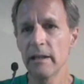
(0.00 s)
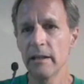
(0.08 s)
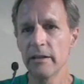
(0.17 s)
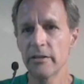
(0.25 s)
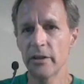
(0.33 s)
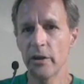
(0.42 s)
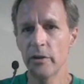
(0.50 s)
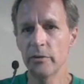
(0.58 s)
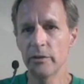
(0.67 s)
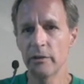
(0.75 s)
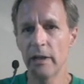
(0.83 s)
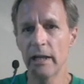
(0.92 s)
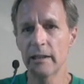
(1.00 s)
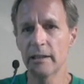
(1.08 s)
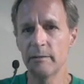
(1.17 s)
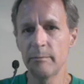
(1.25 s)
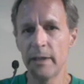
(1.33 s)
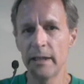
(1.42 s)
So you got to
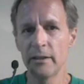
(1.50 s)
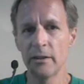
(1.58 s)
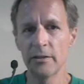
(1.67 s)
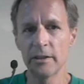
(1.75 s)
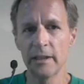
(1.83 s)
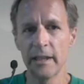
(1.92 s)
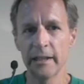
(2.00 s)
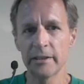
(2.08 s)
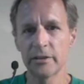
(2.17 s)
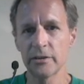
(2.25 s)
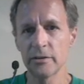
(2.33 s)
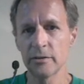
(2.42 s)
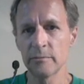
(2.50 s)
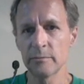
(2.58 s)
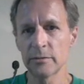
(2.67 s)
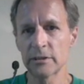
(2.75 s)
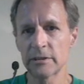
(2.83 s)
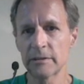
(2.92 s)
combine all the like
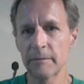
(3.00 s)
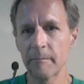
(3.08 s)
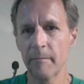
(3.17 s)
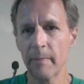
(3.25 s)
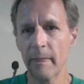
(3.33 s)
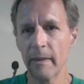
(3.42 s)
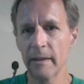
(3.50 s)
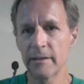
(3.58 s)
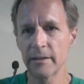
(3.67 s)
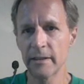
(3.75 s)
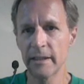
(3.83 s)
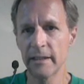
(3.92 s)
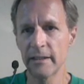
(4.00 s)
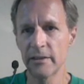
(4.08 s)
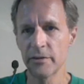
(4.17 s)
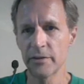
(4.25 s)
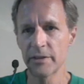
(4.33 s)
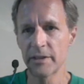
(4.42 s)
terms to get it
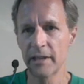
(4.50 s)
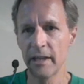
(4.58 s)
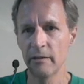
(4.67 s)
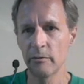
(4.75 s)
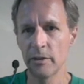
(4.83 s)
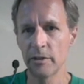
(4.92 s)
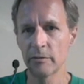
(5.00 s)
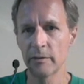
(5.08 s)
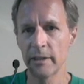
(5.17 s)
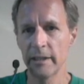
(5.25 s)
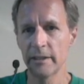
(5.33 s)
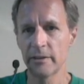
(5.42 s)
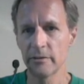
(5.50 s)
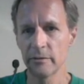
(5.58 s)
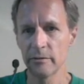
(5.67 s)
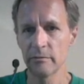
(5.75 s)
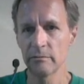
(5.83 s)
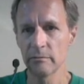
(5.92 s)
to a state where you're ready
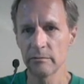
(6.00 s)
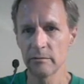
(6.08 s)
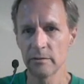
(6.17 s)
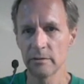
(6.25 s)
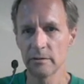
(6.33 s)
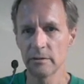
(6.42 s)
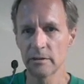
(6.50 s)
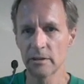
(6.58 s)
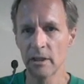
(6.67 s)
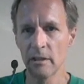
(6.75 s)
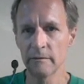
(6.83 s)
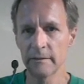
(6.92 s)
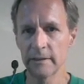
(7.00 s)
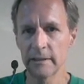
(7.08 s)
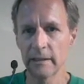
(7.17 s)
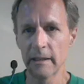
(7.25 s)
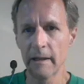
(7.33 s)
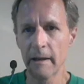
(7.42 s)
to solve it.
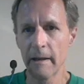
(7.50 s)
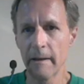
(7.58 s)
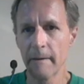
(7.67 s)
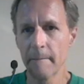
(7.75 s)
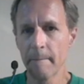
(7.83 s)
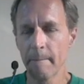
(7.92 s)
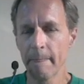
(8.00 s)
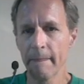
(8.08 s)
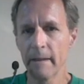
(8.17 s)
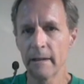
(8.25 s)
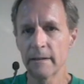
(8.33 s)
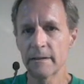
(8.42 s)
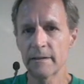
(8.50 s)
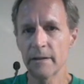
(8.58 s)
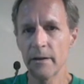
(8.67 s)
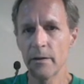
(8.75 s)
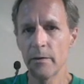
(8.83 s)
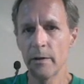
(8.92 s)

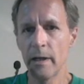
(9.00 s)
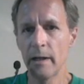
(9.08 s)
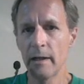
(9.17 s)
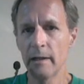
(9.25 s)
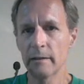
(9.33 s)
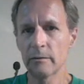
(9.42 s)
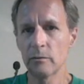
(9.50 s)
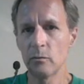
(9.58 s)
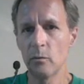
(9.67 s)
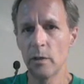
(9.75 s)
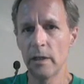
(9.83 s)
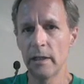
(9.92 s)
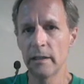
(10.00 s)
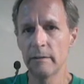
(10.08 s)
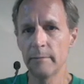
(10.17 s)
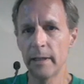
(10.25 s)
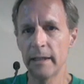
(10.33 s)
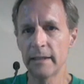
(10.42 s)
So
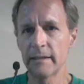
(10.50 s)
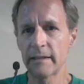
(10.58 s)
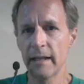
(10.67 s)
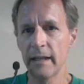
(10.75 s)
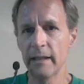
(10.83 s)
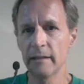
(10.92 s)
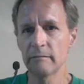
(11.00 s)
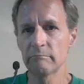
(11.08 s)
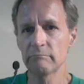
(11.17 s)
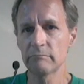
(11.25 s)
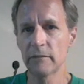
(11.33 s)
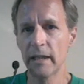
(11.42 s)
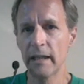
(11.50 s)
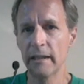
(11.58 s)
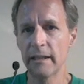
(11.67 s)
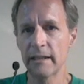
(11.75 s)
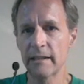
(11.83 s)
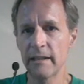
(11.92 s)
1 minus 8.
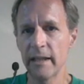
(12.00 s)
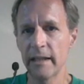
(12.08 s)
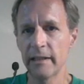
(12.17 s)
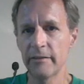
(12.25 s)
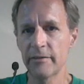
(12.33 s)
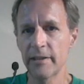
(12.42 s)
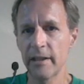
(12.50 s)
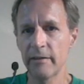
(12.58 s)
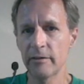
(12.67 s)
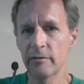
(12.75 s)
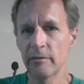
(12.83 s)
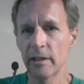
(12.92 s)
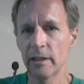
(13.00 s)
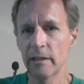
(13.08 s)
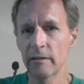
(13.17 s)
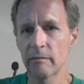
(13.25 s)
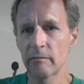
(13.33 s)
Okay, that's negative 7, right?